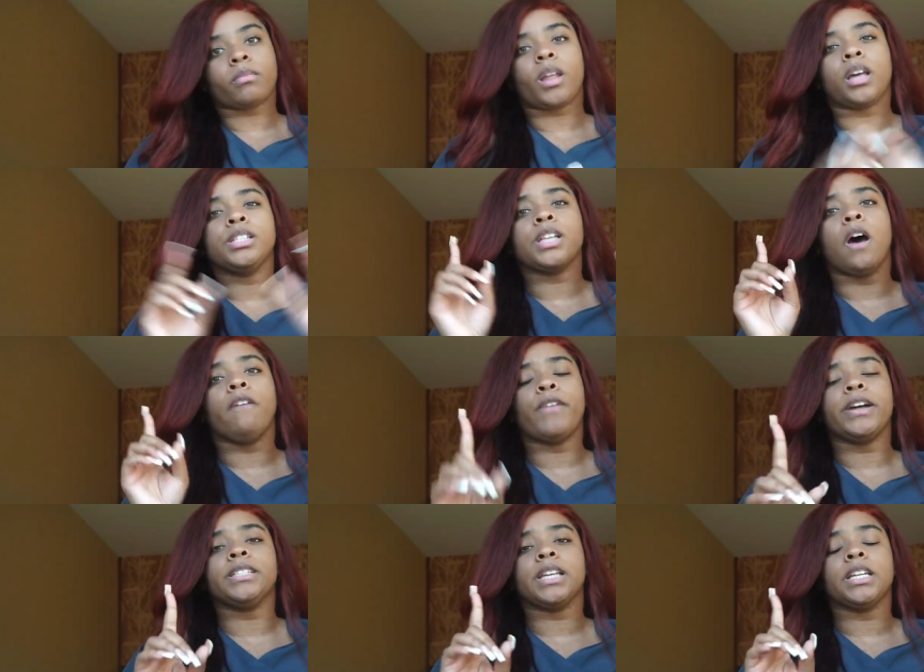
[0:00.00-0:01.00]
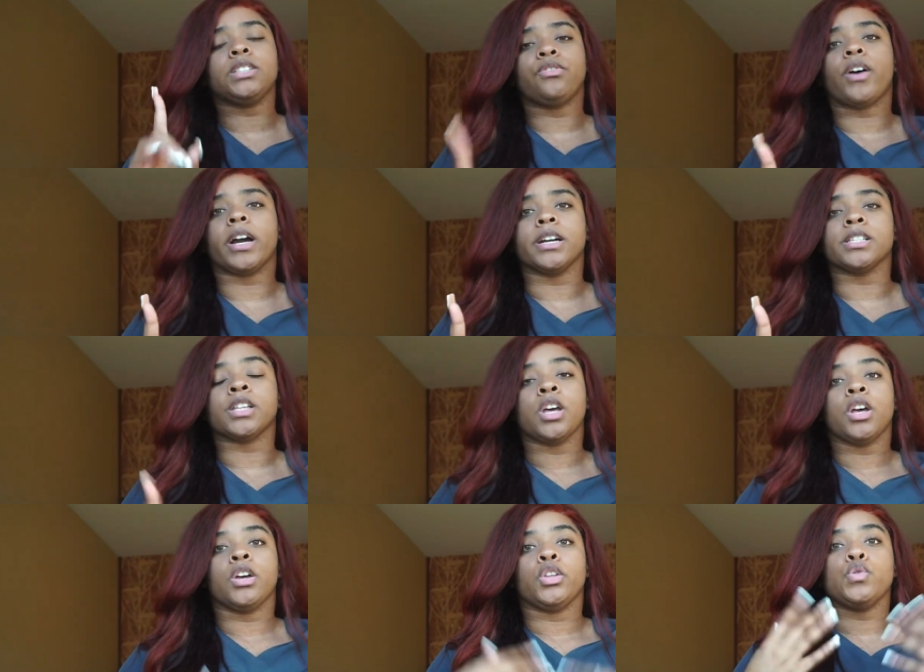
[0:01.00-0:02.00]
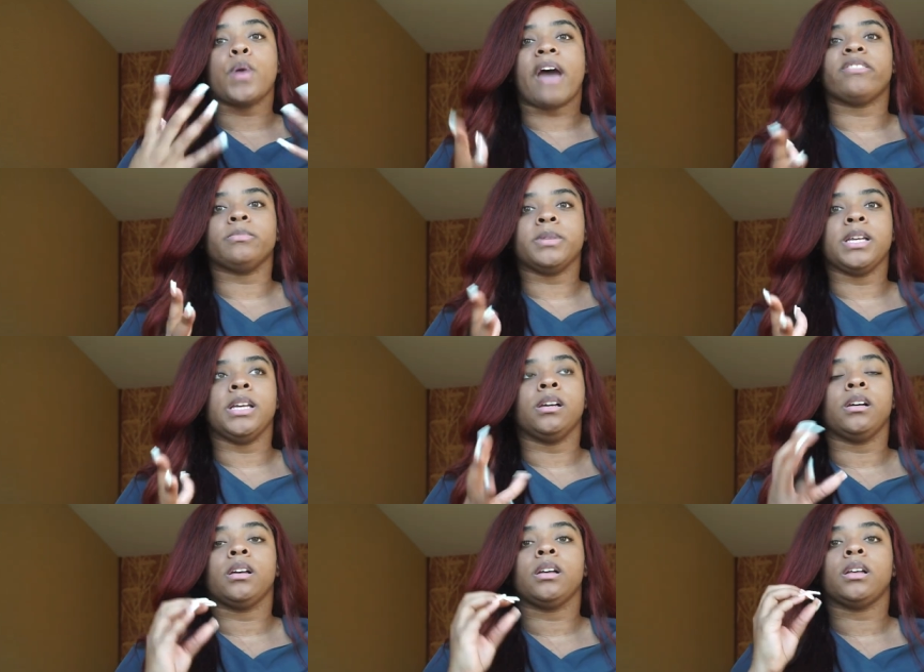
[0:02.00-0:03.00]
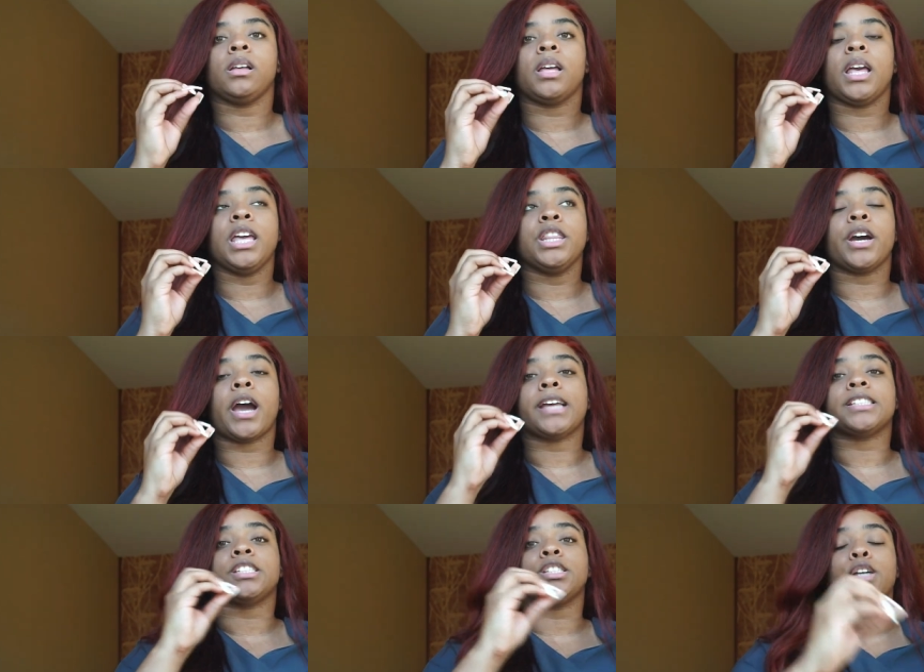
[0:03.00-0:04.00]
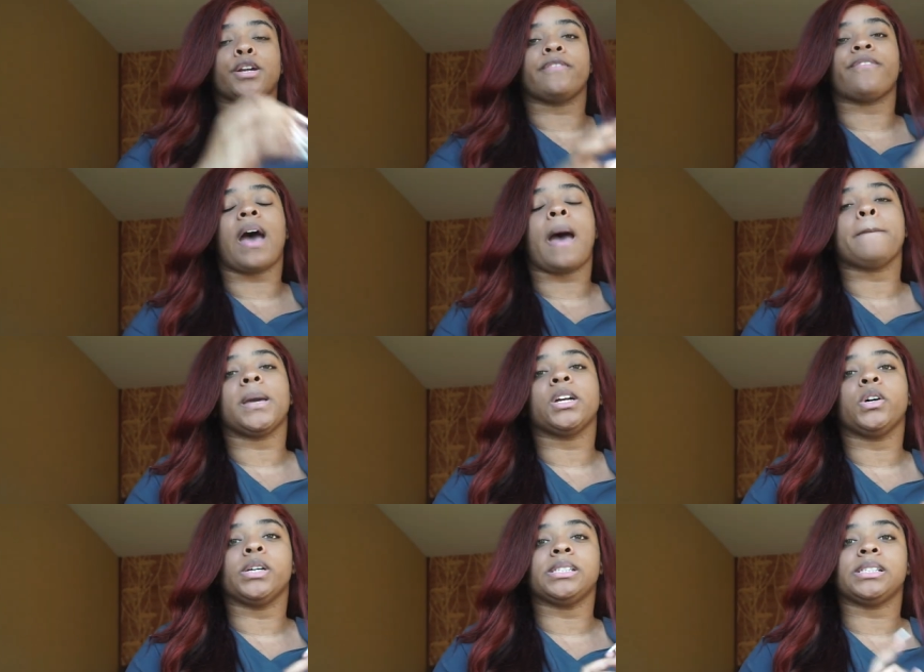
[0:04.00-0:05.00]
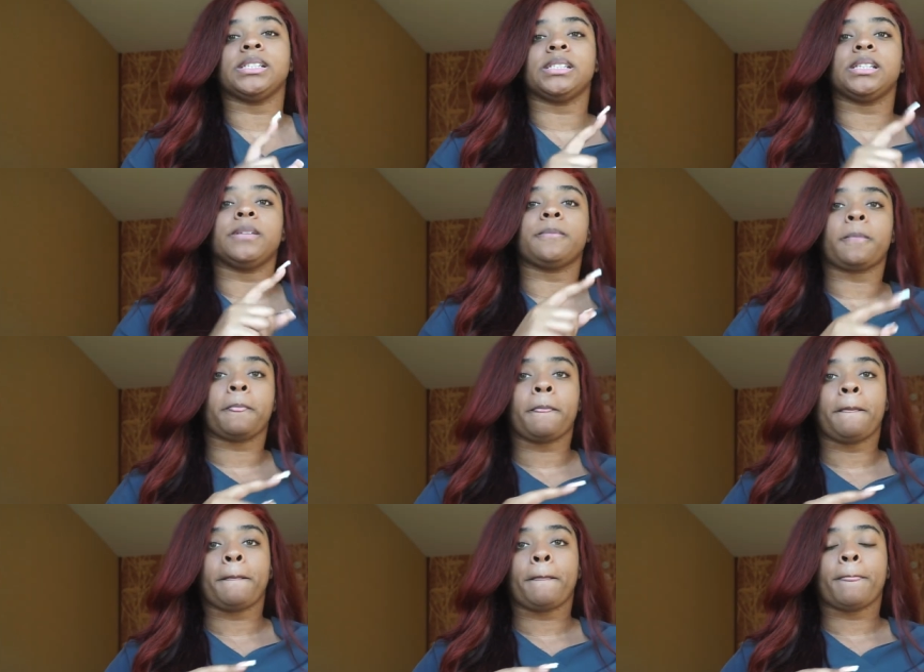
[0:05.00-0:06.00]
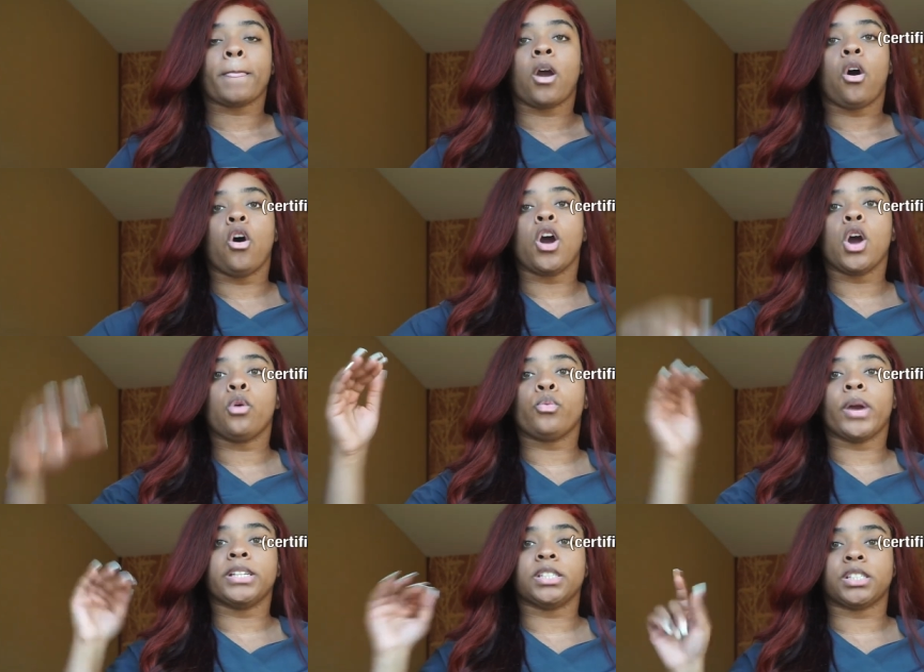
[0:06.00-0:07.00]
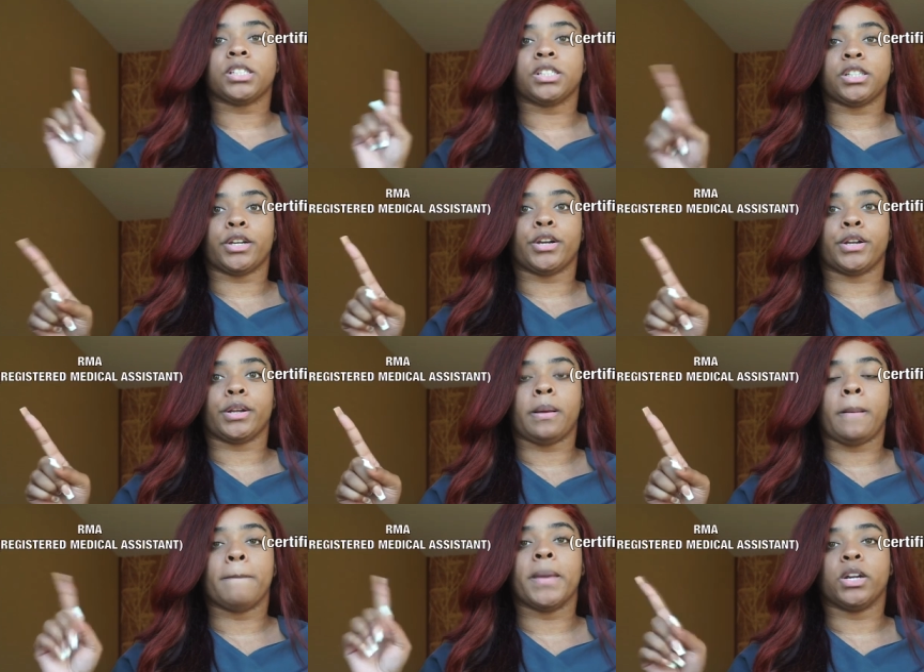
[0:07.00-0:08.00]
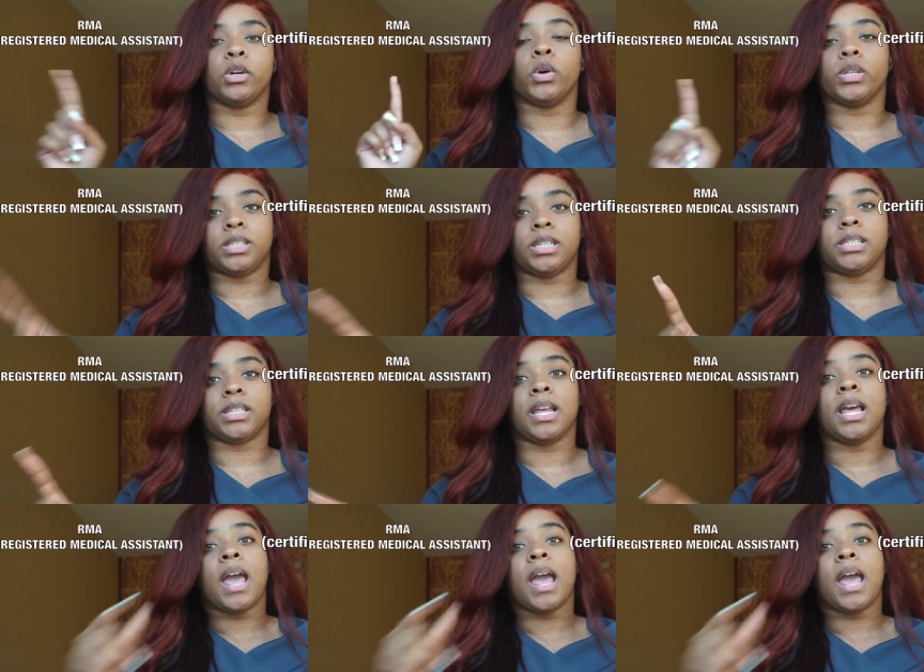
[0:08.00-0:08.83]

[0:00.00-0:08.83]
So first things first, you have to be either a certified medical assistant or a registered medical assistant.